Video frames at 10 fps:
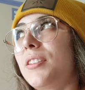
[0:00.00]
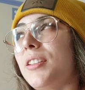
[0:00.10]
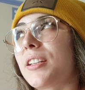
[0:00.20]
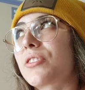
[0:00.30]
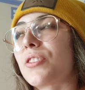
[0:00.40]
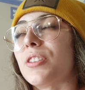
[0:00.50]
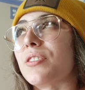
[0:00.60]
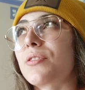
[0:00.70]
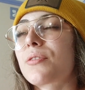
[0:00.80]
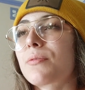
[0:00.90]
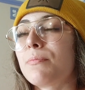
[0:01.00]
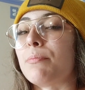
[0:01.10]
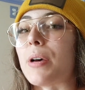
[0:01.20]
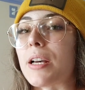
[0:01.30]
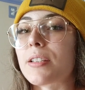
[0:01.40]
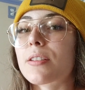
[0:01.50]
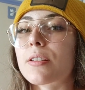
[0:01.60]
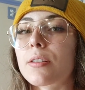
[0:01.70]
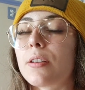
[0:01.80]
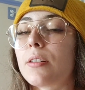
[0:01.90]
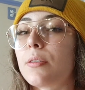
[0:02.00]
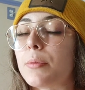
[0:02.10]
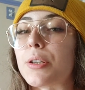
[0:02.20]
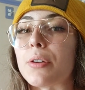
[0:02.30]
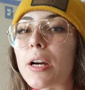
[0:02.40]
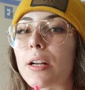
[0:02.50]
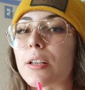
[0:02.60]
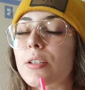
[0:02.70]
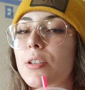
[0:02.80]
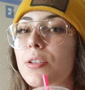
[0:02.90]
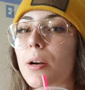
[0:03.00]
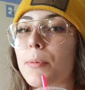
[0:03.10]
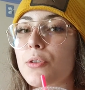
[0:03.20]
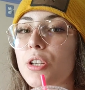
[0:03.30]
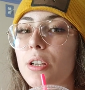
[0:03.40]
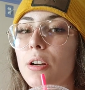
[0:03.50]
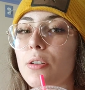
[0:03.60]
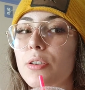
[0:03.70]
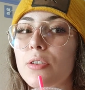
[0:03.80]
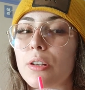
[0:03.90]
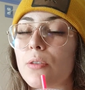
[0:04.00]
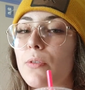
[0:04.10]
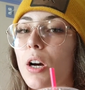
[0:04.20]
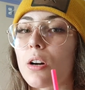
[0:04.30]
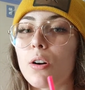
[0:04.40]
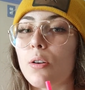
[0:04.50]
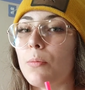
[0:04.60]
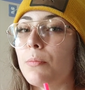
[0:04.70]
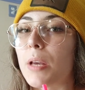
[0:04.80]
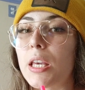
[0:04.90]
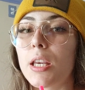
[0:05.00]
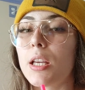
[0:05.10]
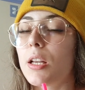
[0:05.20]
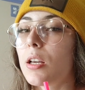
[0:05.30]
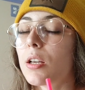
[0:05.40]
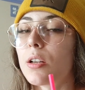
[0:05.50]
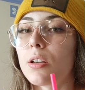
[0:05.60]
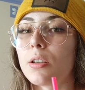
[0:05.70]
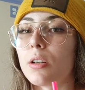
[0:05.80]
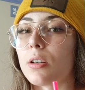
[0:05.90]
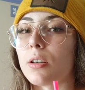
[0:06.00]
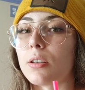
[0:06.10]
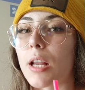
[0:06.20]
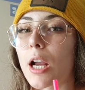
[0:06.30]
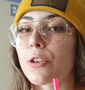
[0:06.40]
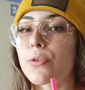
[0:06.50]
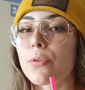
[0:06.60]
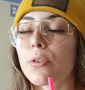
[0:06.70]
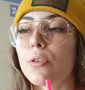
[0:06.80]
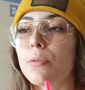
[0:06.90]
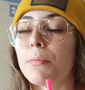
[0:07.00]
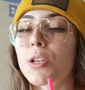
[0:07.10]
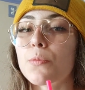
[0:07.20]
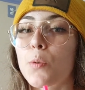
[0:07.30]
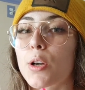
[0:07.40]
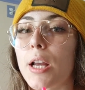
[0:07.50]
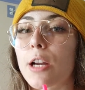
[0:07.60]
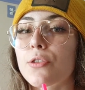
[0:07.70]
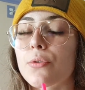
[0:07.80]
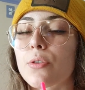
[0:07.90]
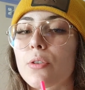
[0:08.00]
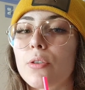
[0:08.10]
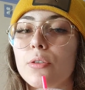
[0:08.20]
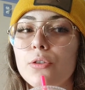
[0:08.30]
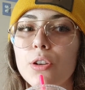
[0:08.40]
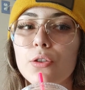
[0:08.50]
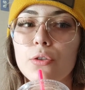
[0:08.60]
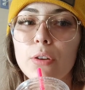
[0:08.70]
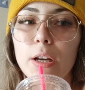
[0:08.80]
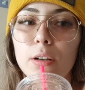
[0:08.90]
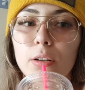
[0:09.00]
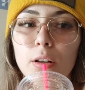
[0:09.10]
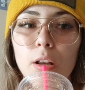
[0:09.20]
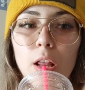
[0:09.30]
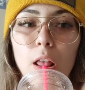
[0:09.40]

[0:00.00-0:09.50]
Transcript: elixir is best when you add it to Topo Chico, because then you've got a homemade, natural, much more natural ginger ale.